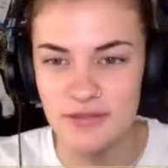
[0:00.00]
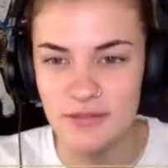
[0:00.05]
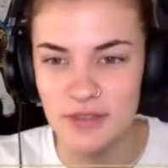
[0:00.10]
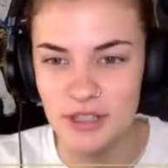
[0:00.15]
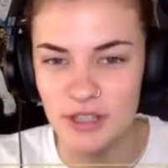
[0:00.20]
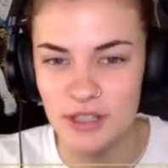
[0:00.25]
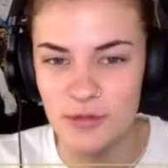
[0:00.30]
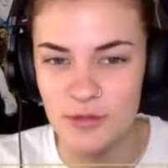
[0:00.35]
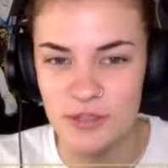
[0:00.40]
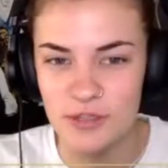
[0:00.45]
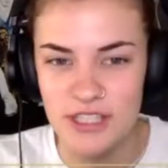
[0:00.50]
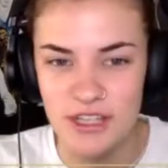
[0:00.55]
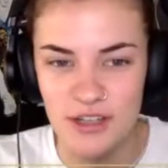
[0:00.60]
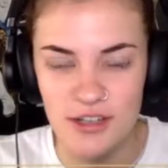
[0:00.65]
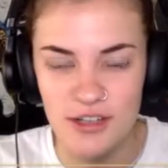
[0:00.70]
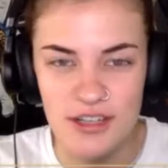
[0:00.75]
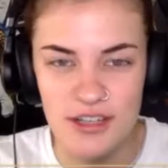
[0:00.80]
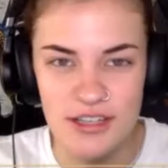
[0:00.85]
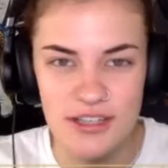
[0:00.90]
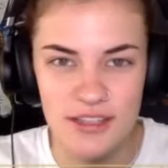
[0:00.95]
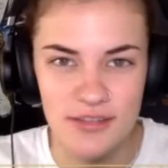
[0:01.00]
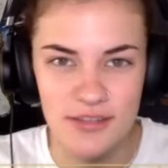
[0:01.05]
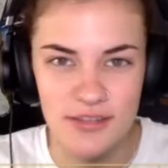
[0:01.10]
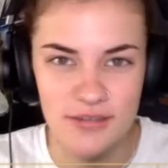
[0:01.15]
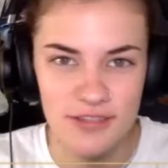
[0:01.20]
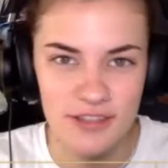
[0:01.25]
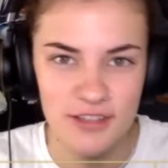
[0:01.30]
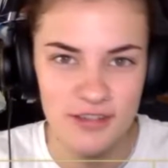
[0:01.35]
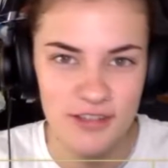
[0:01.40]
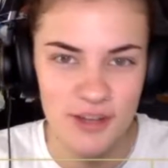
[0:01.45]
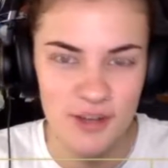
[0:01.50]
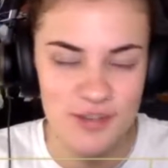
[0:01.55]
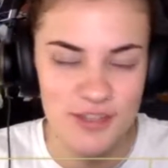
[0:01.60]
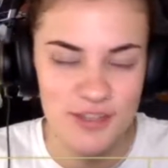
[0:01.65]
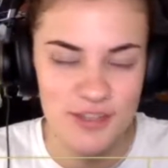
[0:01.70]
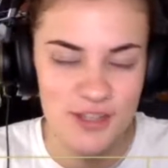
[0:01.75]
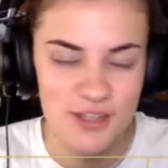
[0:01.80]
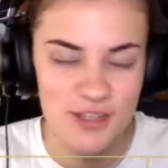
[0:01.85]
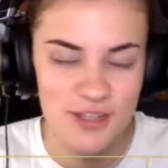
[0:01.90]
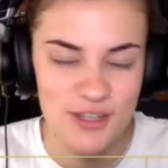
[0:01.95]
Clone Wars series, if no one's
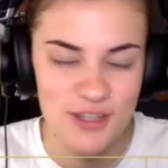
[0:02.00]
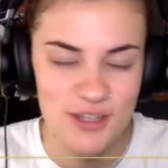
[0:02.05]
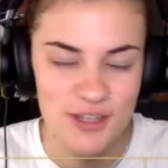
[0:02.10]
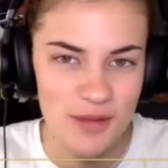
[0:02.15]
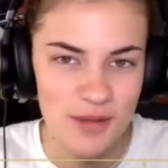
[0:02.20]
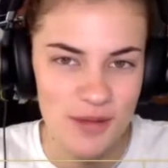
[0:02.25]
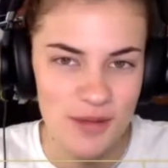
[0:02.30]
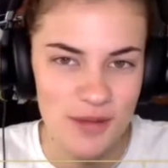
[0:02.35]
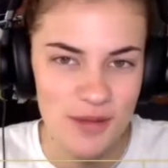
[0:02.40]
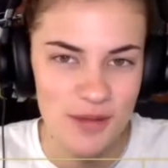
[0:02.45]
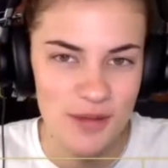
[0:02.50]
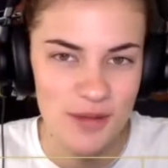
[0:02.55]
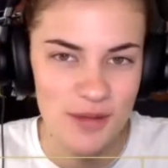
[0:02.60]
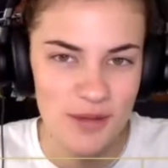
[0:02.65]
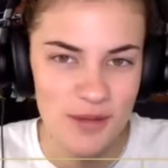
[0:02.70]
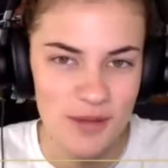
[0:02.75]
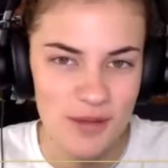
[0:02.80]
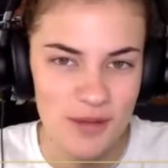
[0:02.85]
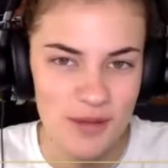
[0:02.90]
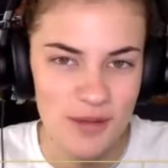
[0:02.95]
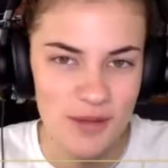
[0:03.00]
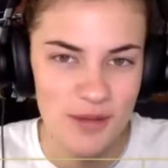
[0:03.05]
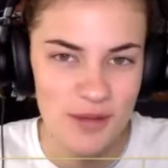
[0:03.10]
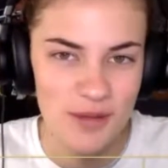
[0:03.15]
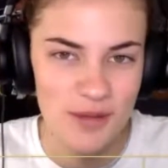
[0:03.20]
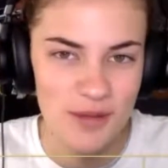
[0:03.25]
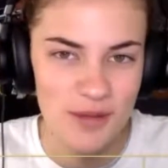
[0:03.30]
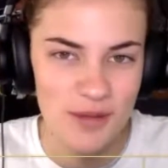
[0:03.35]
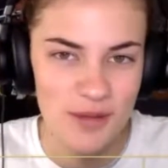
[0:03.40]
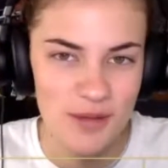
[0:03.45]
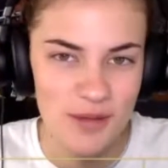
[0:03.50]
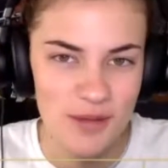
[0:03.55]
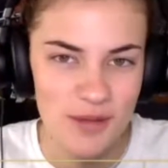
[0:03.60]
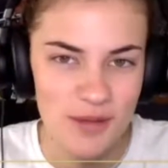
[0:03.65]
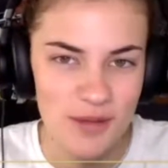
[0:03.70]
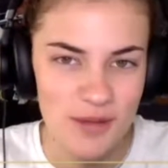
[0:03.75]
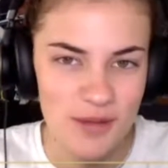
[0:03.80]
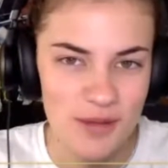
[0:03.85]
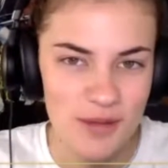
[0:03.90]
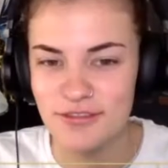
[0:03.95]
caught up on that series.
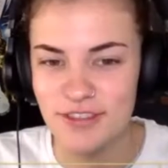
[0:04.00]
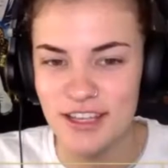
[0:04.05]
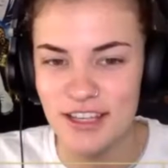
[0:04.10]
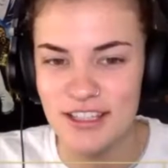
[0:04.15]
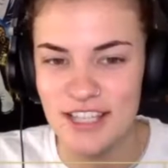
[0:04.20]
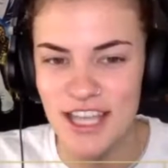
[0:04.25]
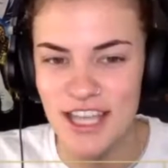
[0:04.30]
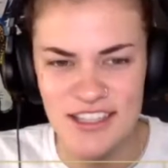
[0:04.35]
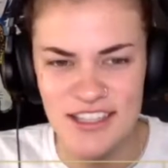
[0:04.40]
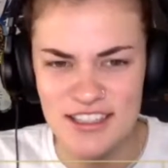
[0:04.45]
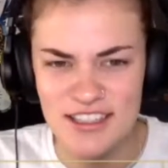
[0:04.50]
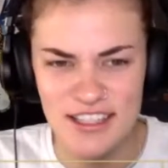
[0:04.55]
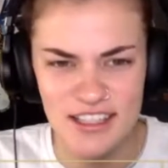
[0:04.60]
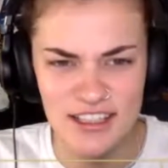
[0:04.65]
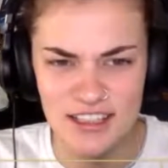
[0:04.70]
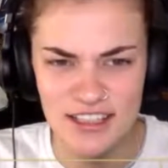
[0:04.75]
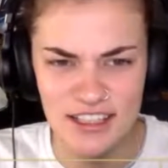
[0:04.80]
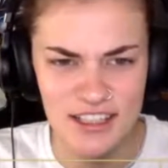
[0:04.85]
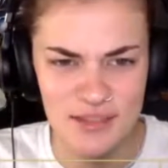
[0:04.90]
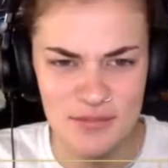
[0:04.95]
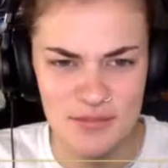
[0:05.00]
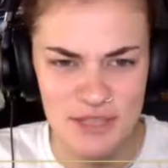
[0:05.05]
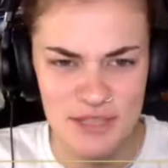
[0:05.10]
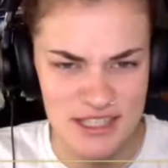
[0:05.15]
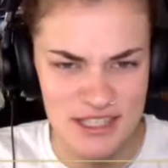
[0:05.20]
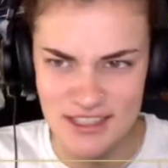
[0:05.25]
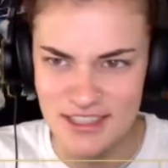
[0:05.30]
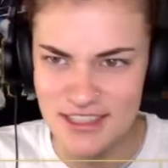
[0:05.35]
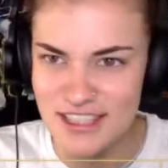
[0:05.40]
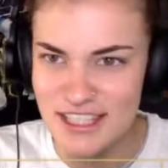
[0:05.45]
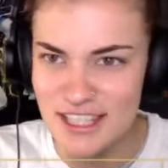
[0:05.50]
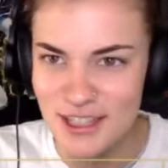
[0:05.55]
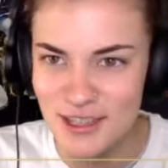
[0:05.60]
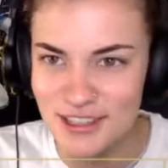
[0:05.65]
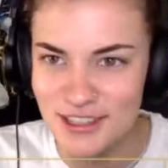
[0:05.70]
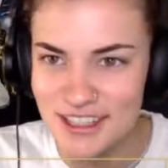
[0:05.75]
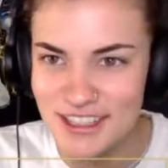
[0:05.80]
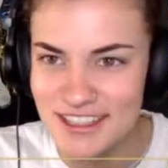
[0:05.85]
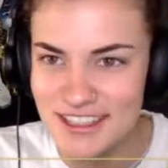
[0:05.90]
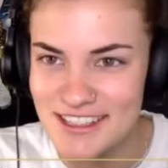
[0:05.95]
She's a fantastically
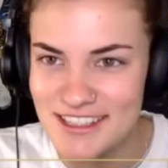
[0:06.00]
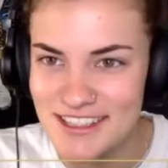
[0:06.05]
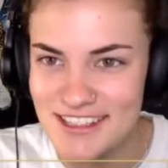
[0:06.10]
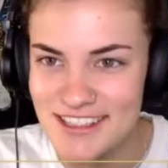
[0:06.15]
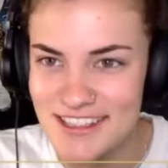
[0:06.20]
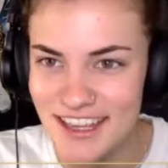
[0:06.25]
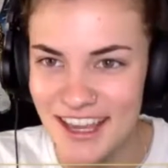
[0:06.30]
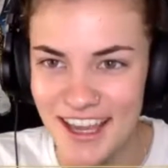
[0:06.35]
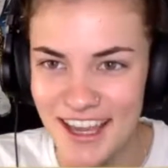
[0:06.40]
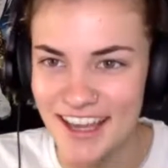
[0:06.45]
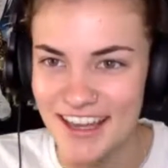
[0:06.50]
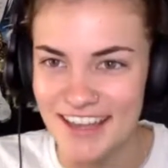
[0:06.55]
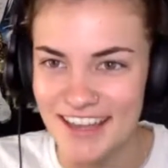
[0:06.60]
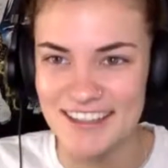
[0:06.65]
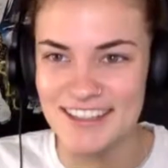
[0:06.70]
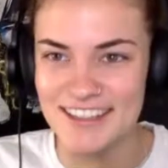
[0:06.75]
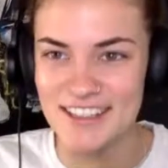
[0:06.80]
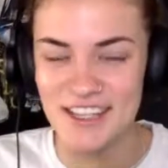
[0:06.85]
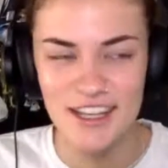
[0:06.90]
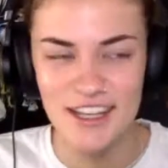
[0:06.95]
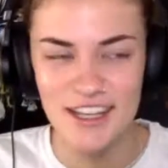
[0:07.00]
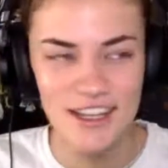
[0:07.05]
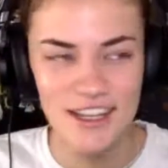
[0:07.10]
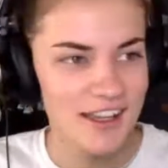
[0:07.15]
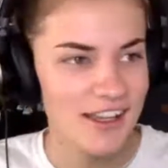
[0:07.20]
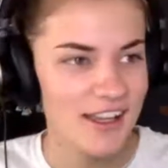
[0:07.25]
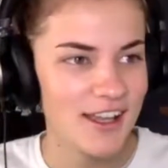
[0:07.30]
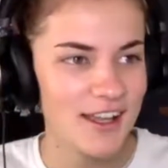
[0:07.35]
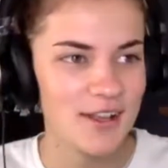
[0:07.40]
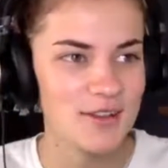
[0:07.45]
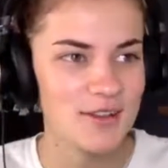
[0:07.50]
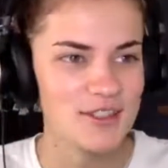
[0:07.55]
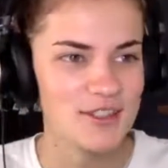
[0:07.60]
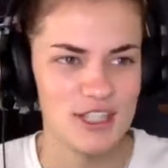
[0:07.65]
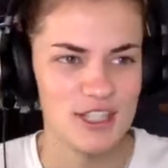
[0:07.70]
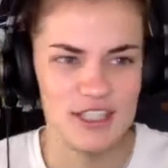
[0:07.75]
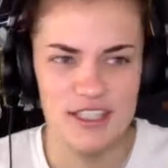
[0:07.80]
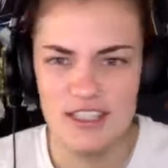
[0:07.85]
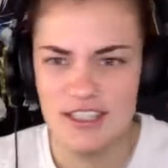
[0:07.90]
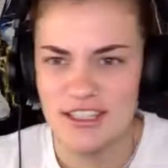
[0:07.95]
mysterious and
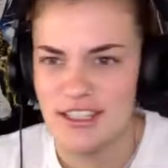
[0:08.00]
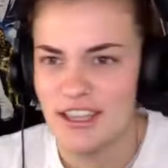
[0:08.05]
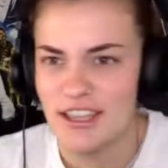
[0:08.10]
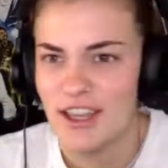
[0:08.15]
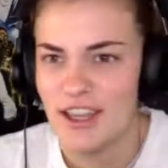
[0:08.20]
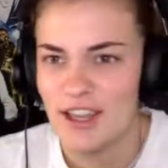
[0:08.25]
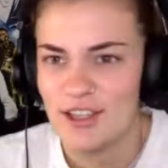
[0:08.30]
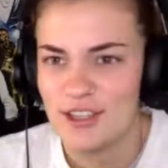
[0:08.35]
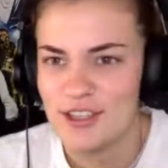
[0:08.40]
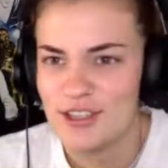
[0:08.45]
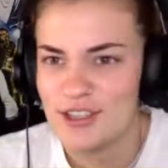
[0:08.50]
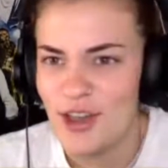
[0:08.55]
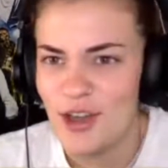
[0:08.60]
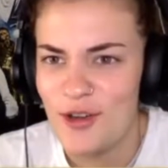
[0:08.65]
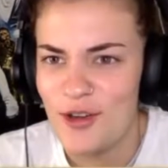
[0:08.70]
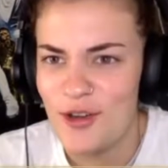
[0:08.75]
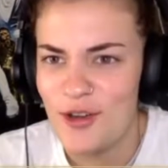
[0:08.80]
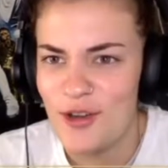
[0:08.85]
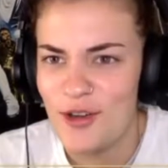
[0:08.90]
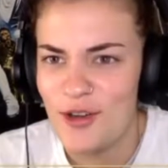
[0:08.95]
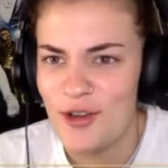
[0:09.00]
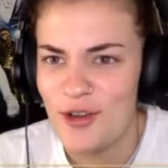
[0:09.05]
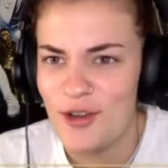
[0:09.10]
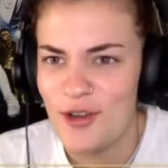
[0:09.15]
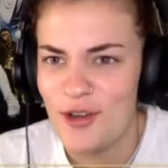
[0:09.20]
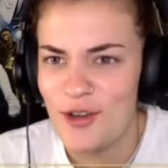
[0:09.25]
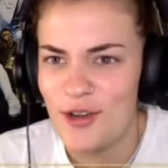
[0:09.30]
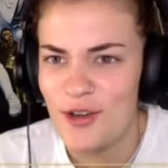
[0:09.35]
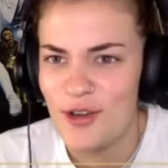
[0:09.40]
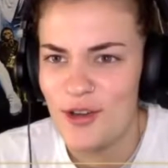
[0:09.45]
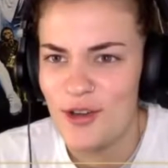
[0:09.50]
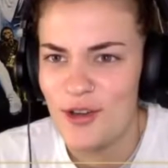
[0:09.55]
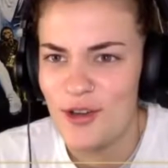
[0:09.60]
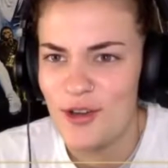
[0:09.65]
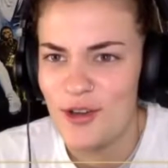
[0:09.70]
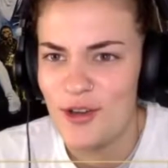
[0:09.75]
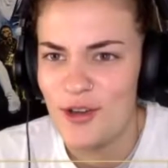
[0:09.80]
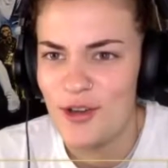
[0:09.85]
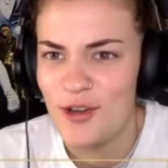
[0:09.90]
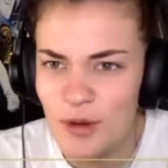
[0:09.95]
just so curious,
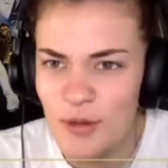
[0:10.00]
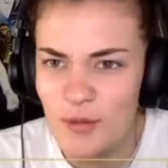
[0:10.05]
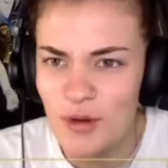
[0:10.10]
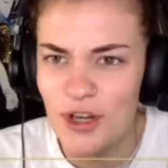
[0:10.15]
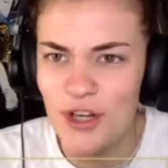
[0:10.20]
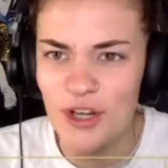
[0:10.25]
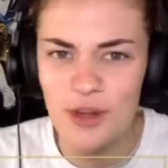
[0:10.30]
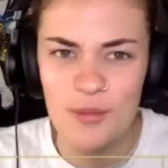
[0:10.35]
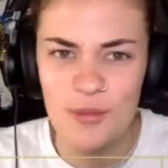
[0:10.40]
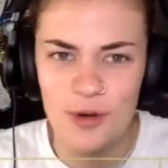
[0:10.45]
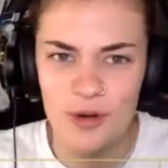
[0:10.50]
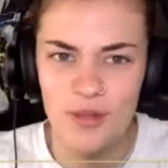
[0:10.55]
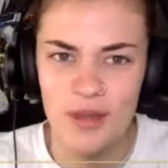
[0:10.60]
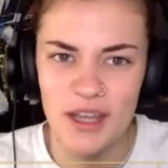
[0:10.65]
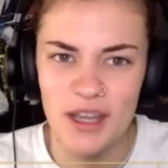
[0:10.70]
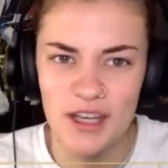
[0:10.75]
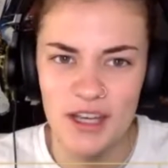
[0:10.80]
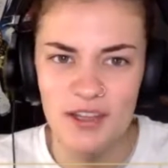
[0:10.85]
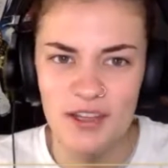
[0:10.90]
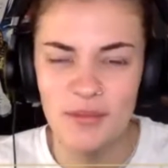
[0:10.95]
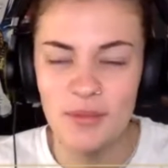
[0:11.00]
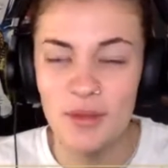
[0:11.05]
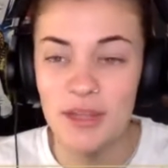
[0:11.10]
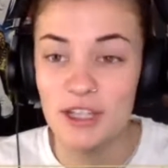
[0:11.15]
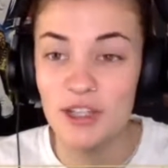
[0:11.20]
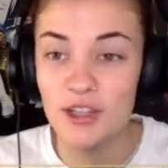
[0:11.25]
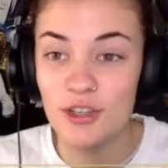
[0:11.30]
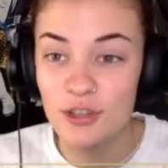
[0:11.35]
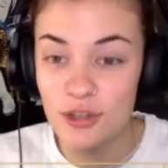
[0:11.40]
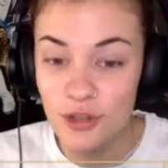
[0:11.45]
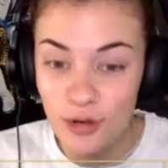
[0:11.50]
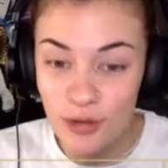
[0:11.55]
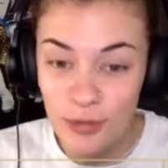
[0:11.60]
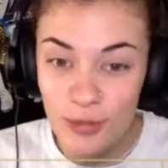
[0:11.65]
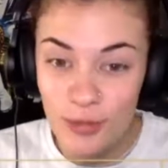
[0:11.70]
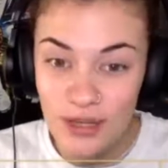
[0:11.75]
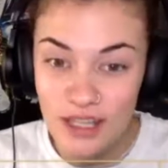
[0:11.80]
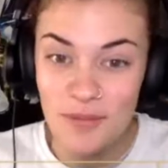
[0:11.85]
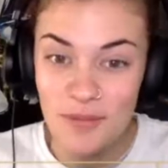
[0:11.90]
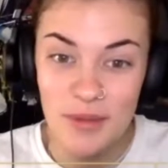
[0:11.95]
and we want to know more about her, but you're a
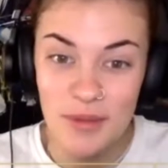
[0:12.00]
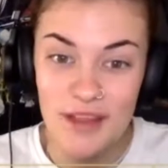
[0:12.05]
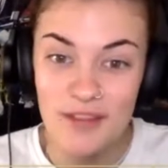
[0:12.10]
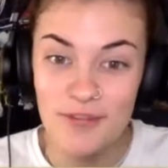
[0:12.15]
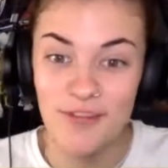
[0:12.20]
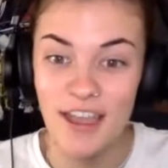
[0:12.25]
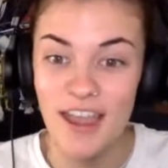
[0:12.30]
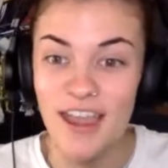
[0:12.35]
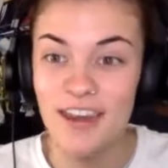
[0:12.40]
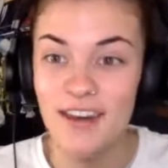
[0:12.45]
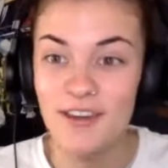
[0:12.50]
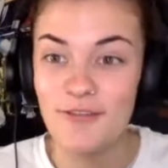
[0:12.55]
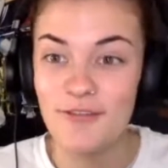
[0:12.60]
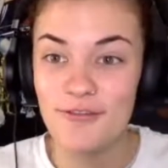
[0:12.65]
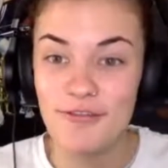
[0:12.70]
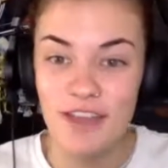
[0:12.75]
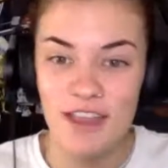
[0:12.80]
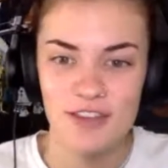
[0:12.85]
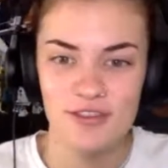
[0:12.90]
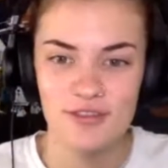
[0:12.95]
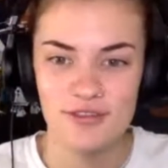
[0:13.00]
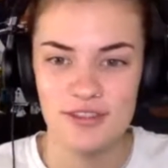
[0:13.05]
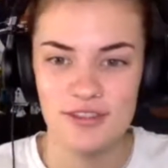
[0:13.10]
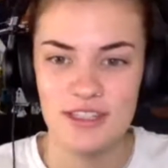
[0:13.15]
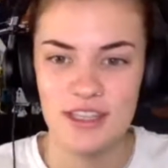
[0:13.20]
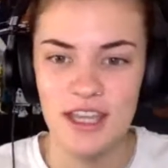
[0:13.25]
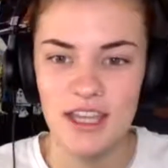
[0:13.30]
really big fan of Ventress.